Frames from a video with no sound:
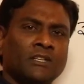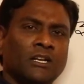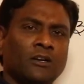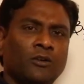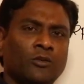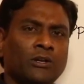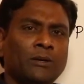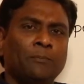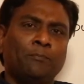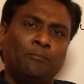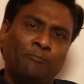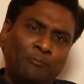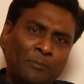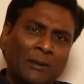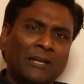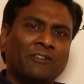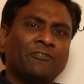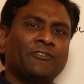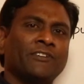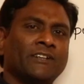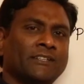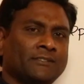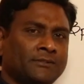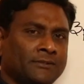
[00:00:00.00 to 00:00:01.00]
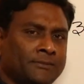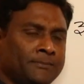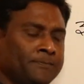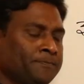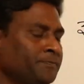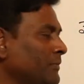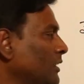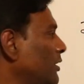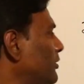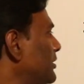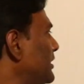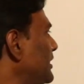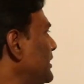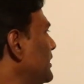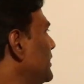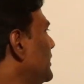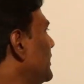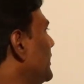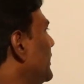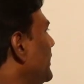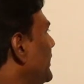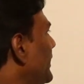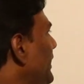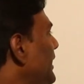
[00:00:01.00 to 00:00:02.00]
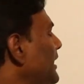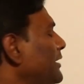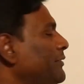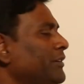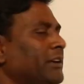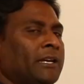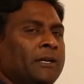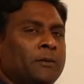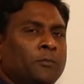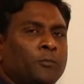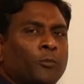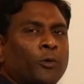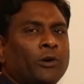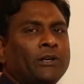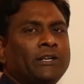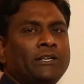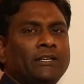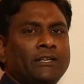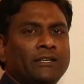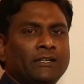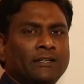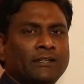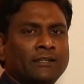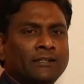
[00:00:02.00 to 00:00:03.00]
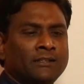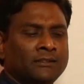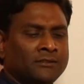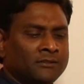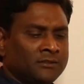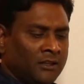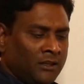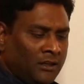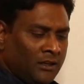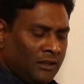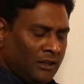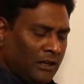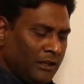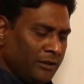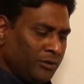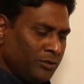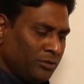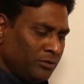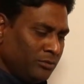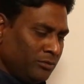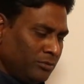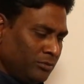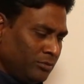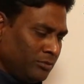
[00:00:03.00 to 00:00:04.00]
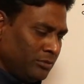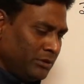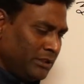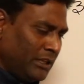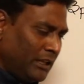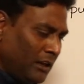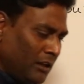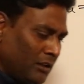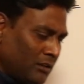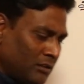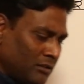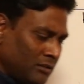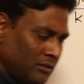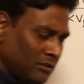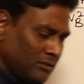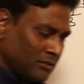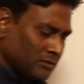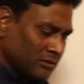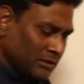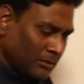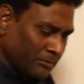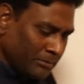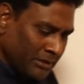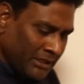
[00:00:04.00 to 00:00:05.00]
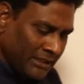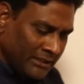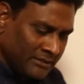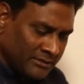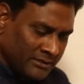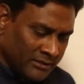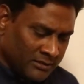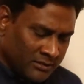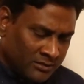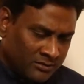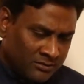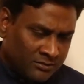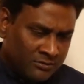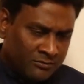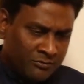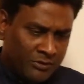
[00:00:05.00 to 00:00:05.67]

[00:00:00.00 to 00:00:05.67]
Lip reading: Okay, per phase. Okay, anyway, point here is, like, you know, there are some cases.